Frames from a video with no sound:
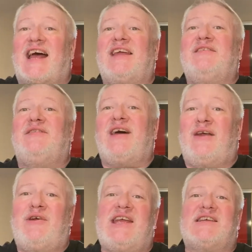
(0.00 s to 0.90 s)
a
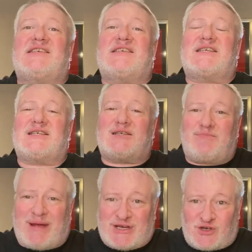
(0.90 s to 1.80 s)
very
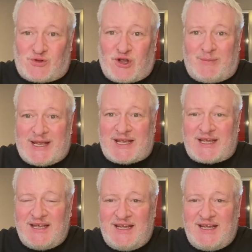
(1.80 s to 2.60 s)
special comic